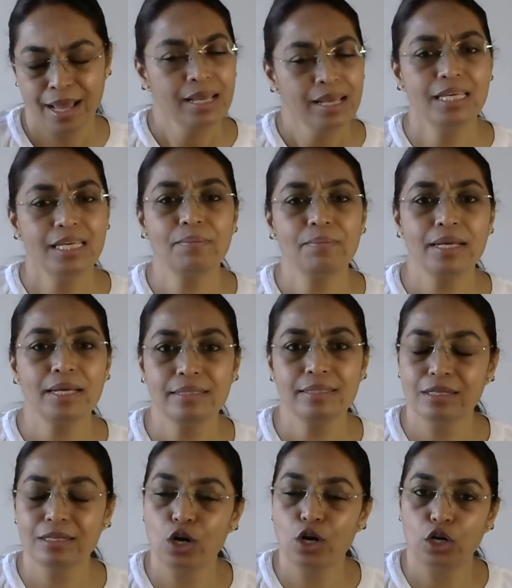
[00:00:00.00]
Yama is the
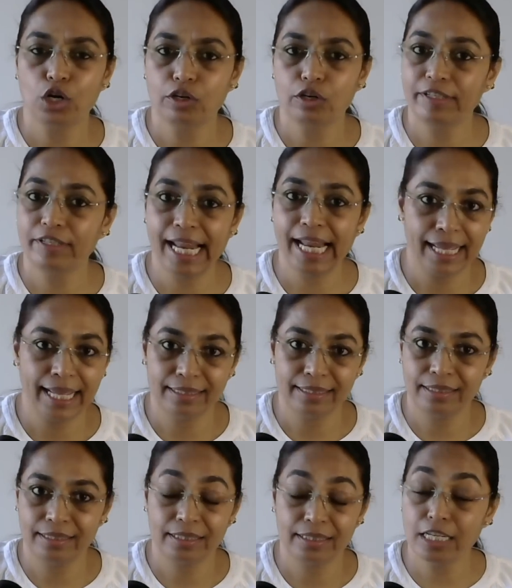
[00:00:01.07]
god of
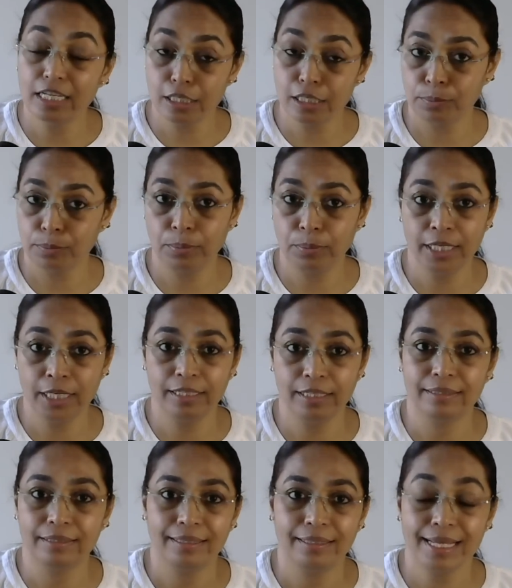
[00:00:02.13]
death,
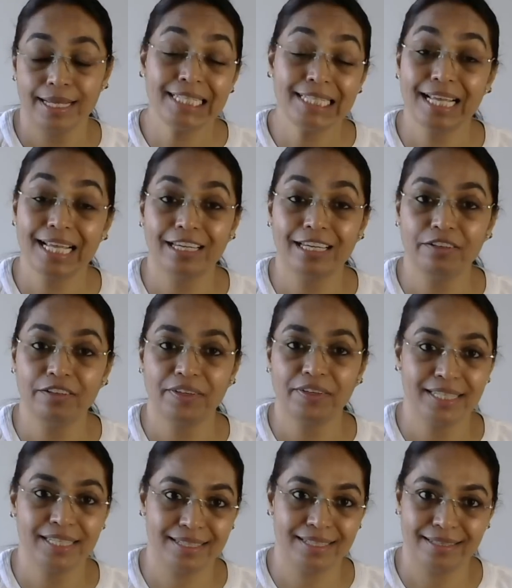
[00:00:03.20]
discipline, and
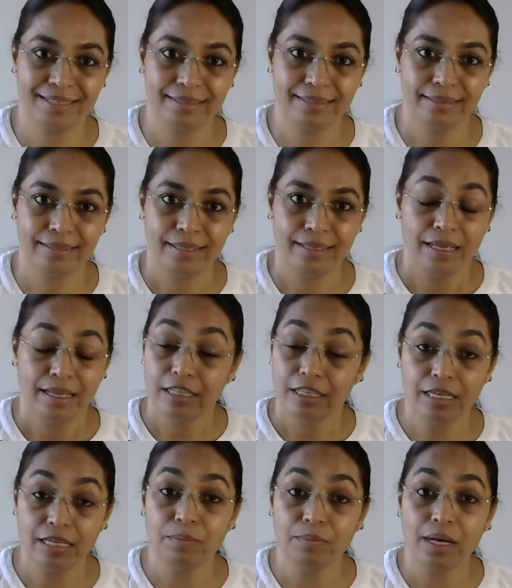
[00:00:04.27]
sacrifice.
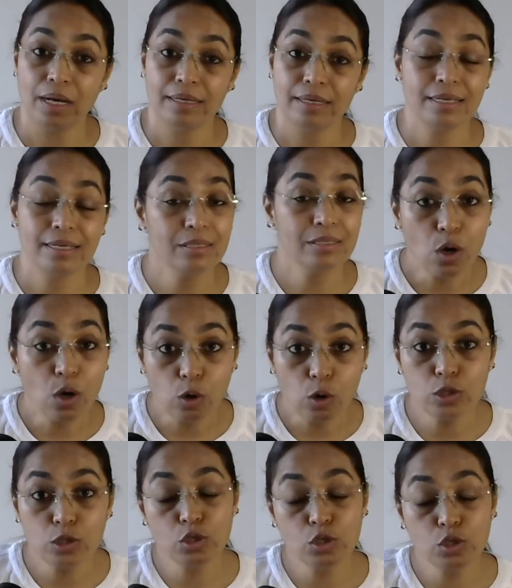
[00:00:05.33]
Yama is
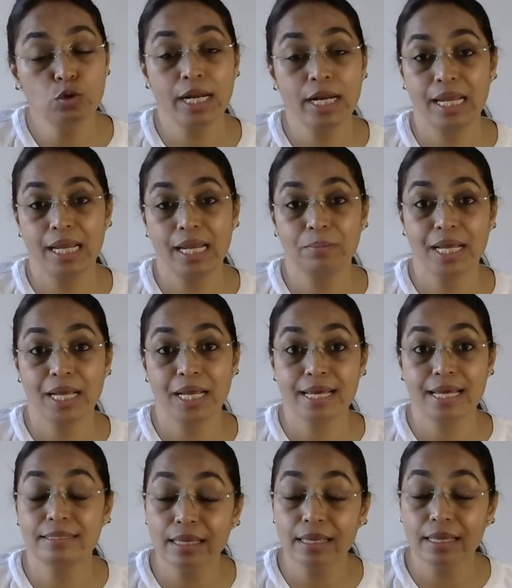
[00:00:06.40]
also named
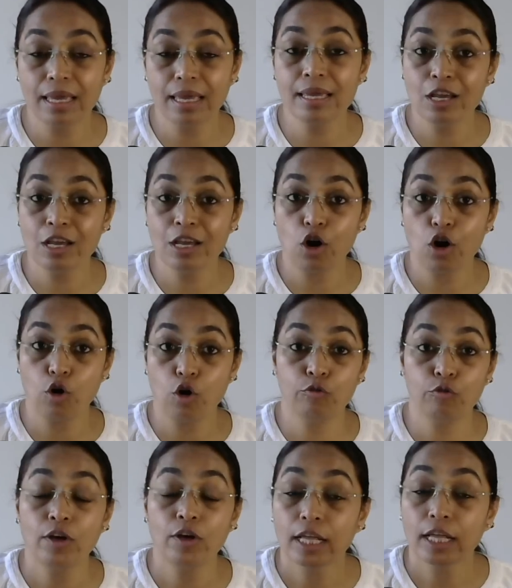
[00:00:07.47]
as king
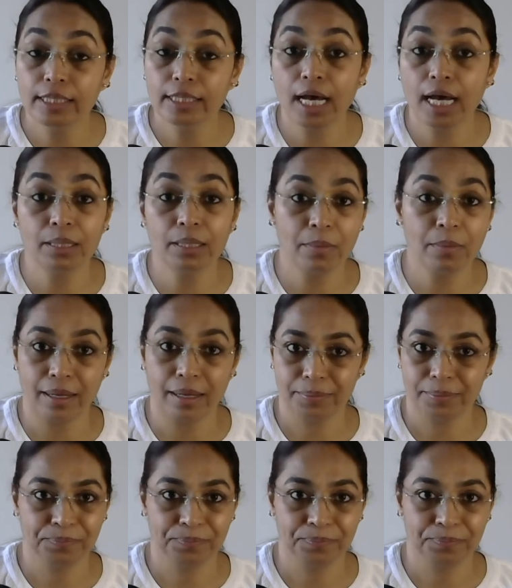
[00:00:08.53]
of Dharma.